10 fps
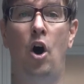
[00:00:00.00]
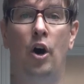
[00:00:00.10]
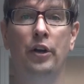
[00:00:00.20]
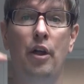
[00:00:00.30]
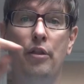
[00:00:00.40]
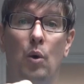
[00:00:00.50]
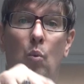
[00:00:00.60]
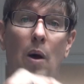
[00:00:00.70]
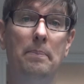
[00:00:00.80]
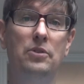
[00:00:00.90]
on the
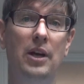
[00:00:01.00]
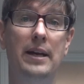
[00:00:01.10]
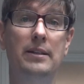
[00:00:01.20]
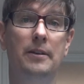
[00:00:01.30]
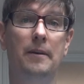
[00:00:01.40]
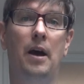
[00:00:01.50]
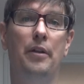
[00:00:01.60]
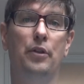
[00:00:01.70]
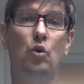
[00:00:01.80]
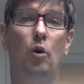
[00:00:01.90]
website,
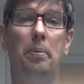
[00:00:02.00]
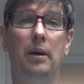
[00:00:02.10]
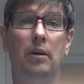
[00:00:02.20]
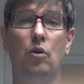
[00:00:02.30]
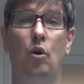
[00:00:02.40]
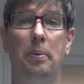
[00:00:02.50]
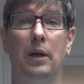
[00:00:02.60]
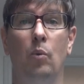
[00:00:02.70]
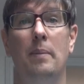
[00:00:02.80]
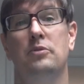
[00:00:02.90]
the
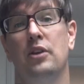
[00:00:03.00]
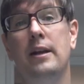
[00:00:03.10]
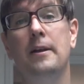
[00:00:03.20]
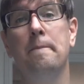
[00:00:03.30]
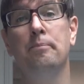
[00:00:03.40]
Kolping website.